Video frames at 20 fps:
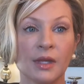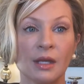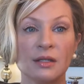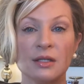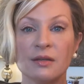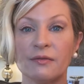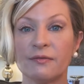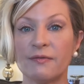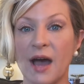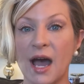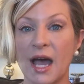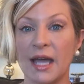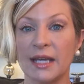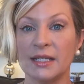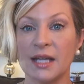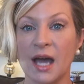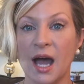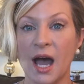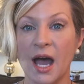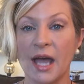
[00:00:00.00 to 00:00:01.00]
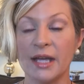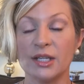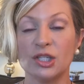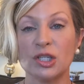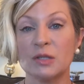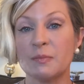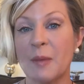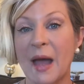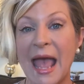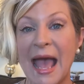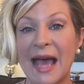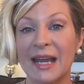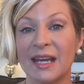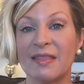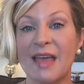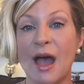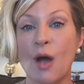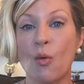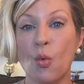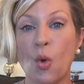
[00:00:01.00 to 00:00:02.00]
defined eye just by adding
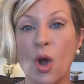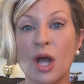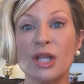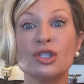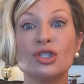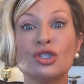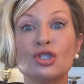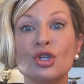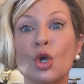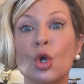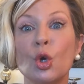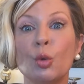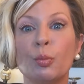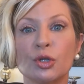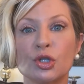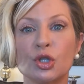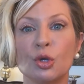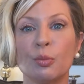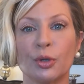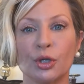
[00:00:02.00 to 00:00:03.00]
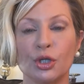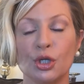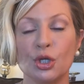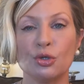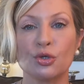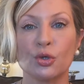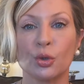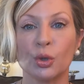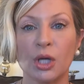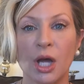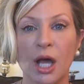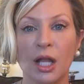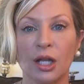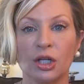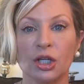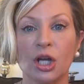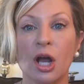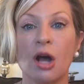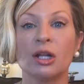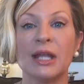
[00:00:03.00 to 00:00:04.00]
that one super, super neutral color
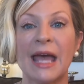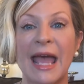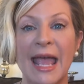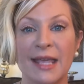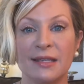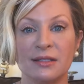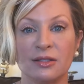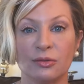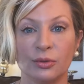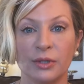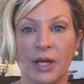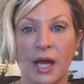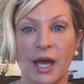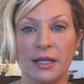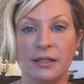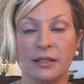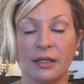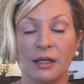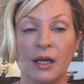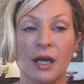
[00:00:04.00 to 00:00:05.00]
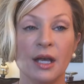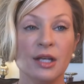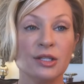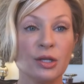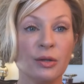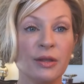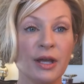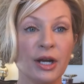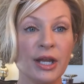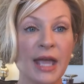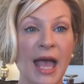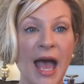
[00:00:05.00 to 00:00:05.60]
called hazelnut. So there you